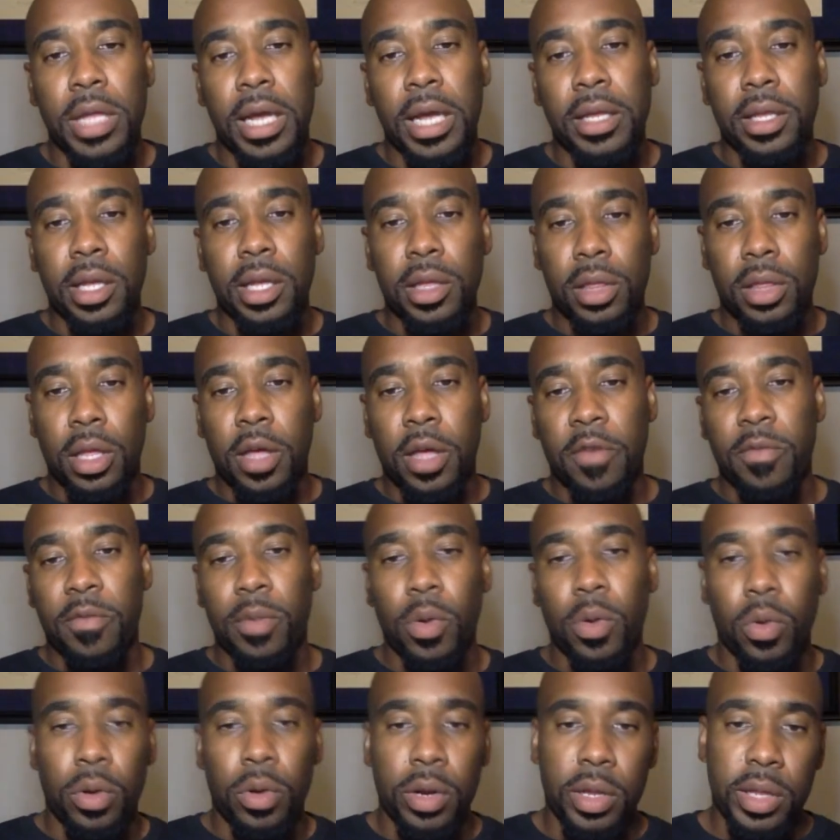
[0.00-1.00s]
Like these
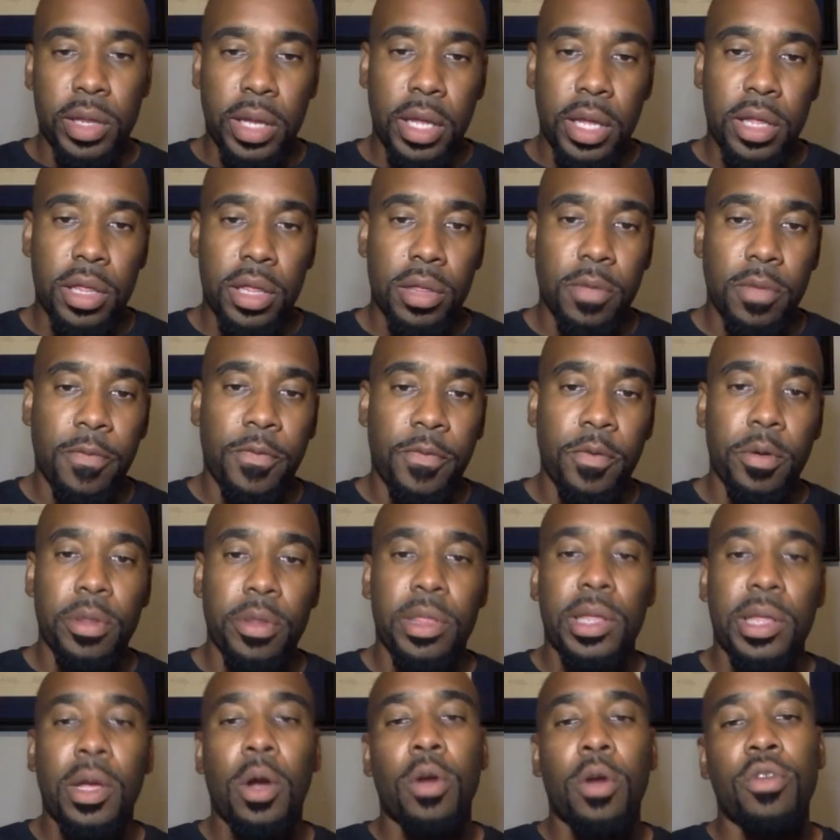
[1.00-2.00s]
government organizations,
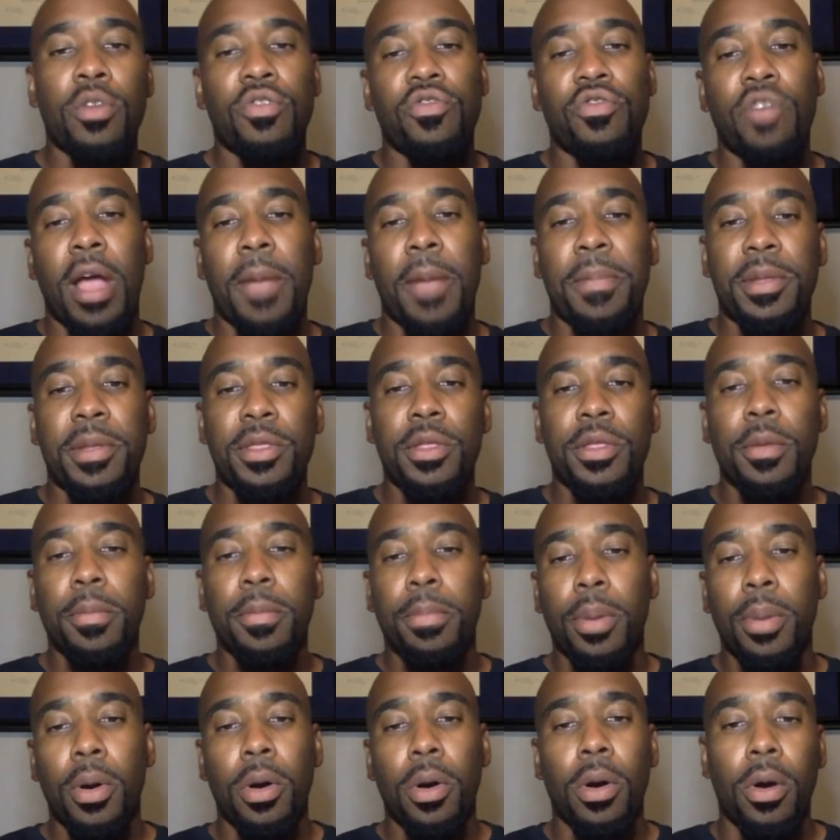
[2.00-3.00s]
unfortunately, are dropping the
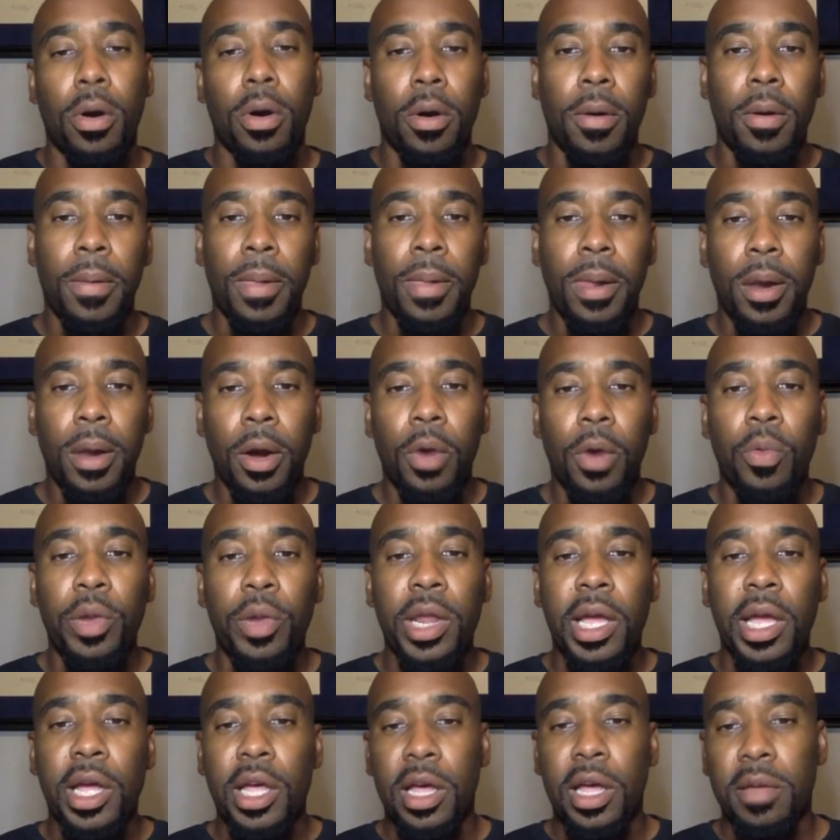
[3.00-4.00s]
ball
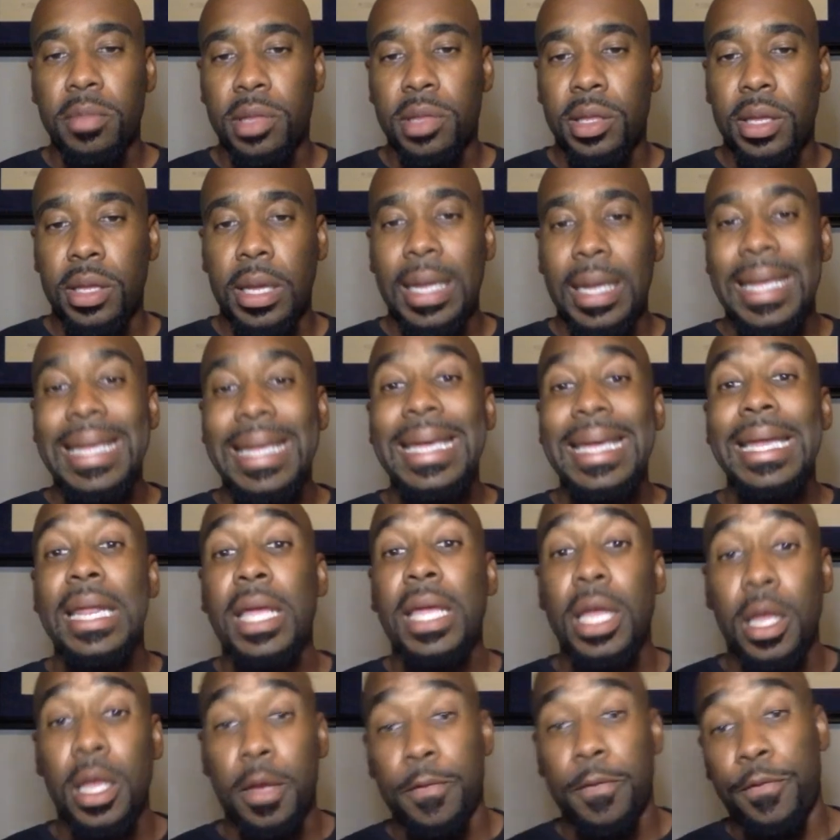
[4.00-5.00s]
when it comes to
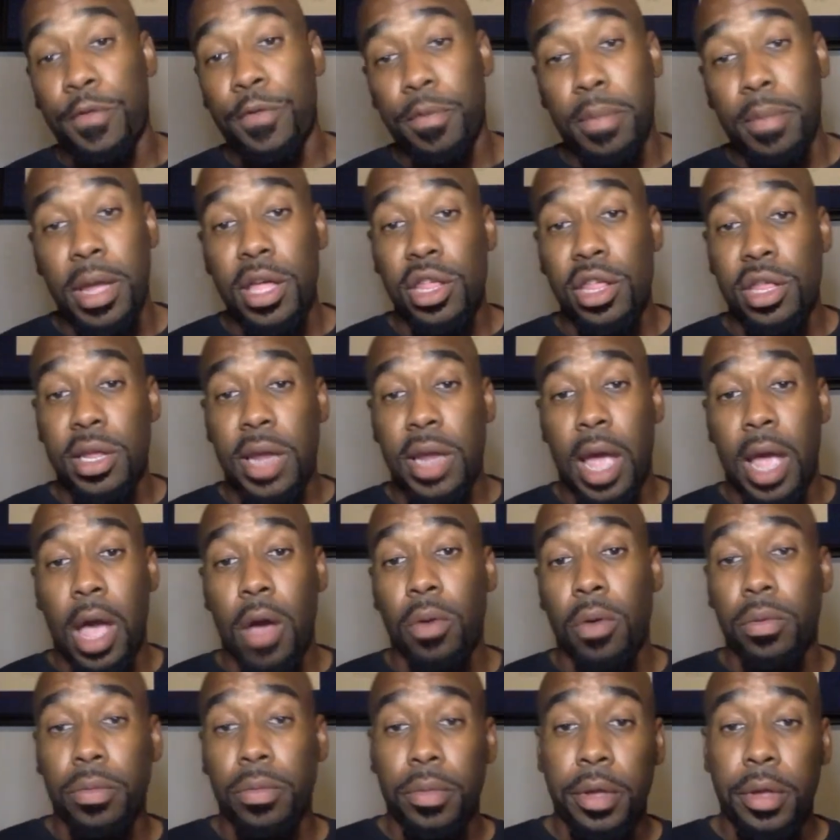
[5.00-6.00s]
getting information
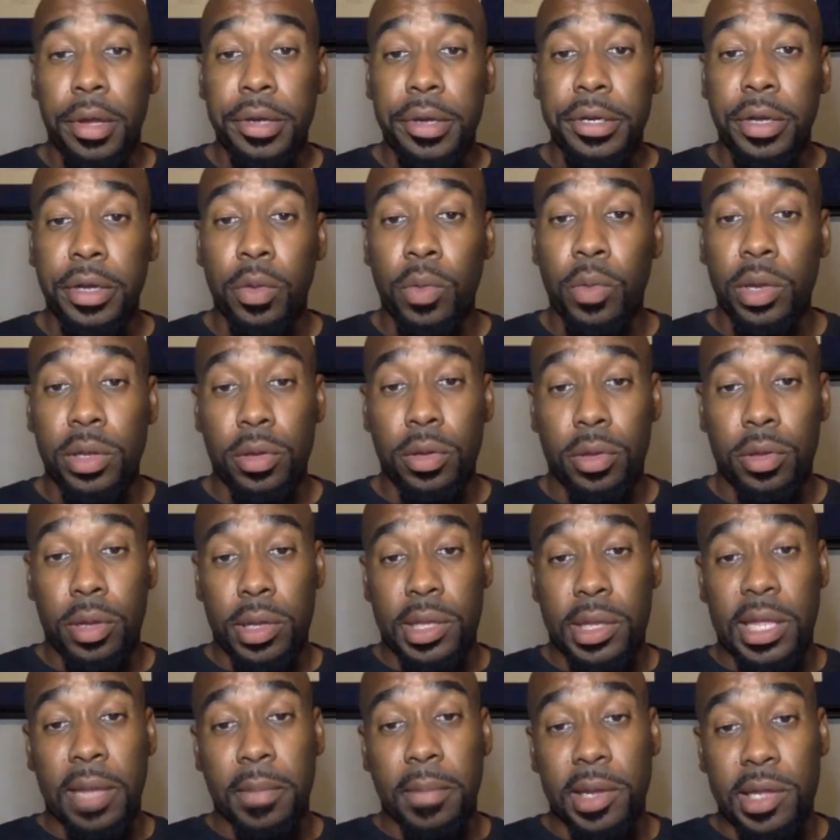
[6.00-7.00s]
out, and whether they're
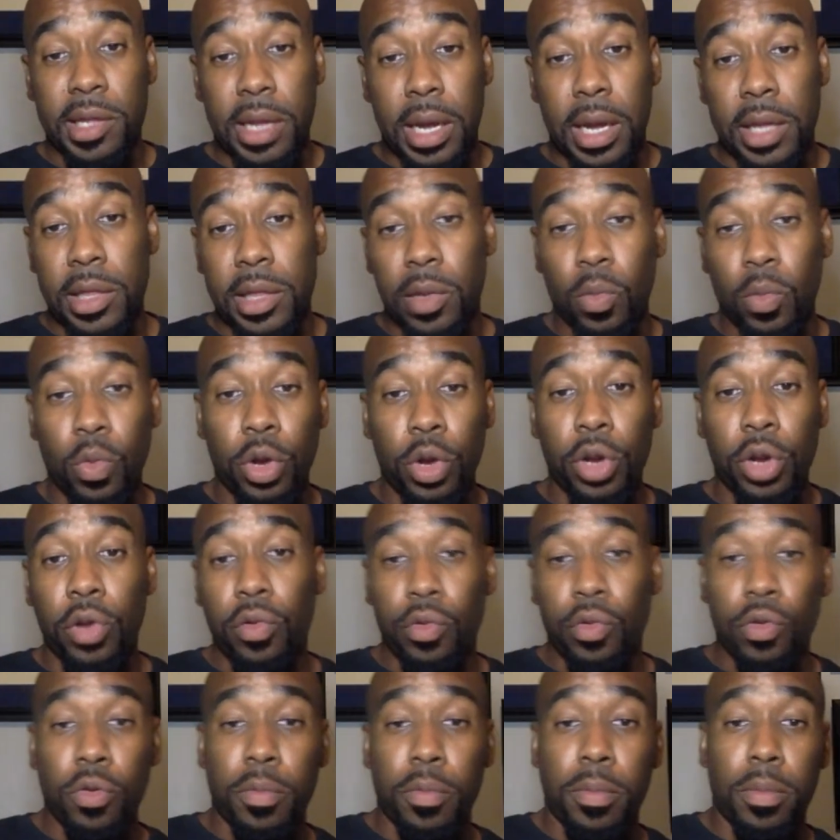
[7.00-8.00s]
stigmatizing one
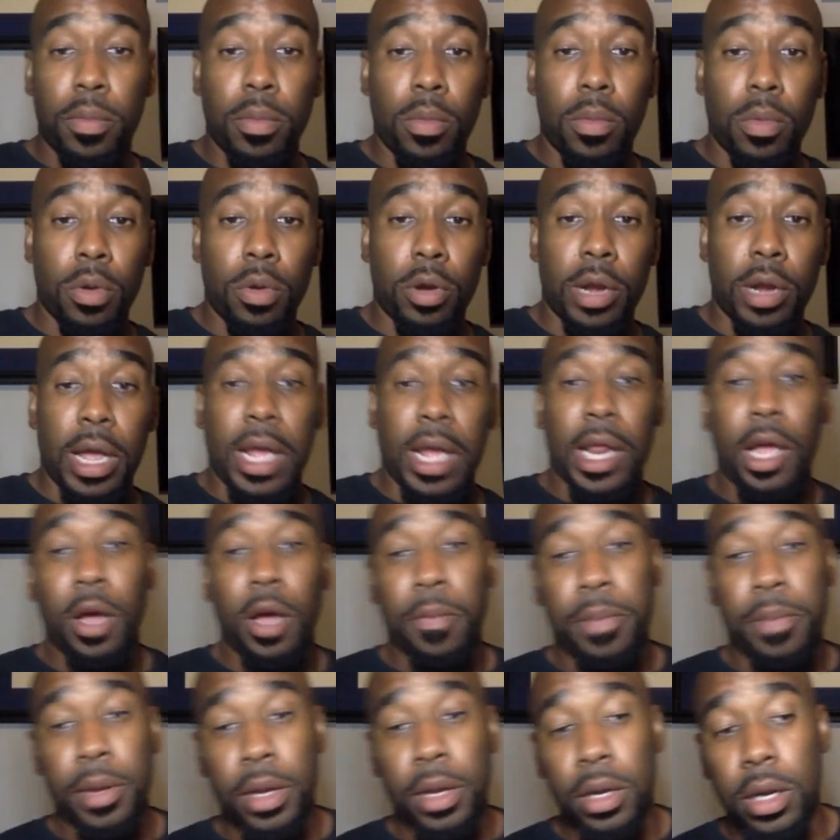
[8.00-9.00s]
group or not
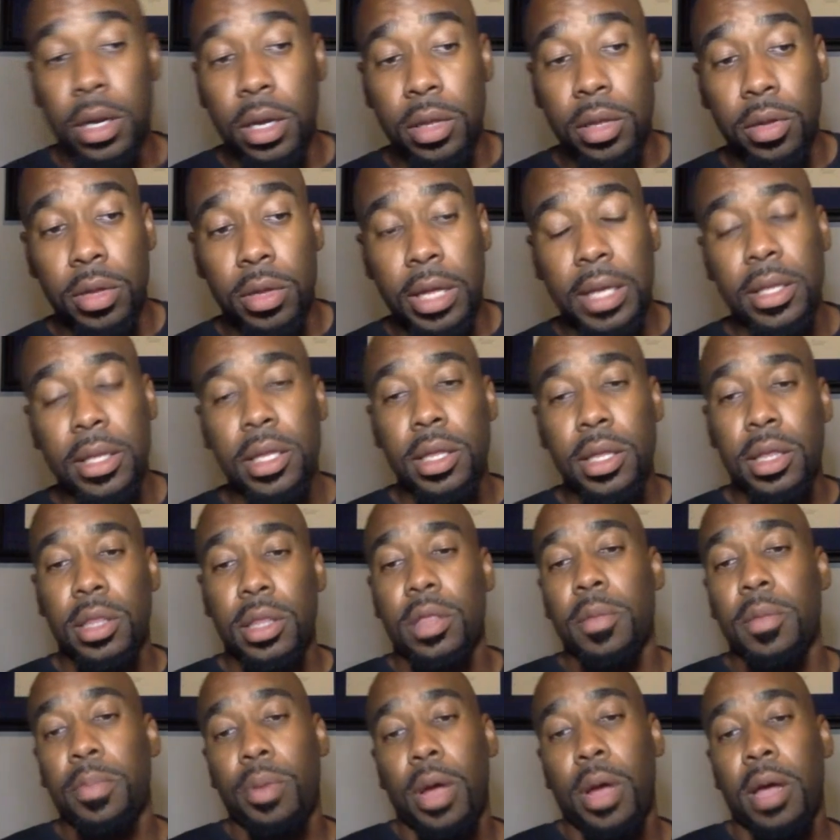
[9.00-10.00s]
helping another, like this
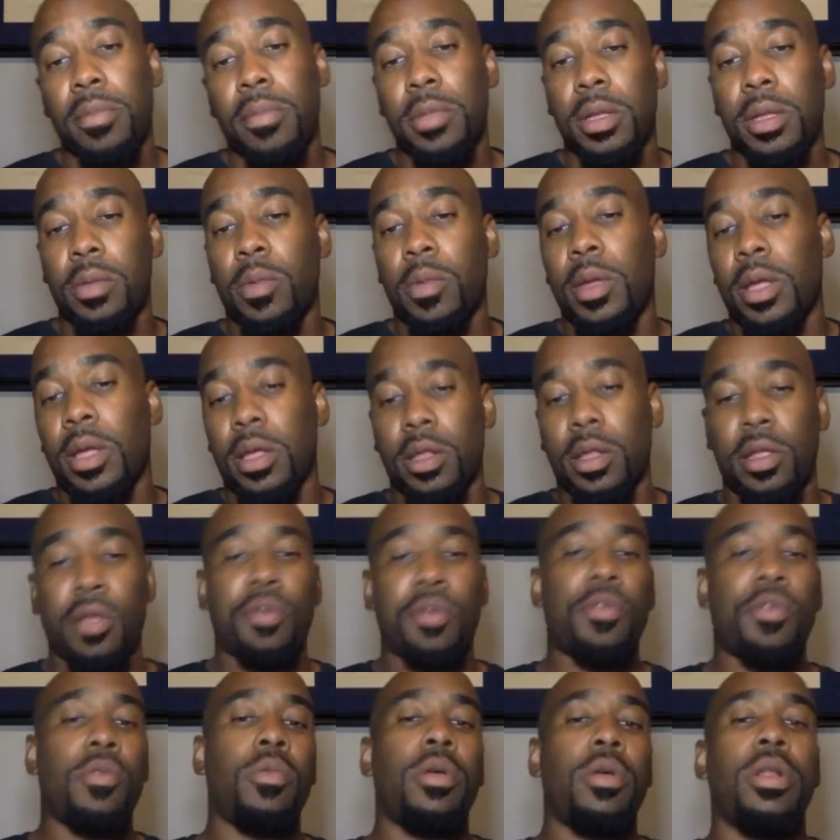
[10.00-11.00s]
is the problem that we
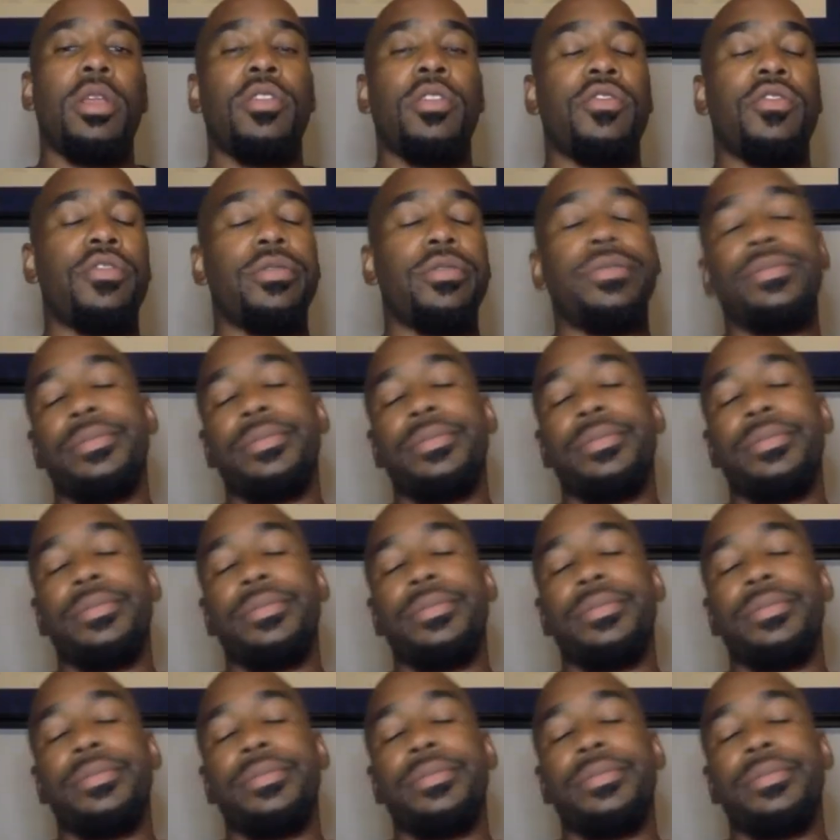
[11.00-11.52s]
continue to run into.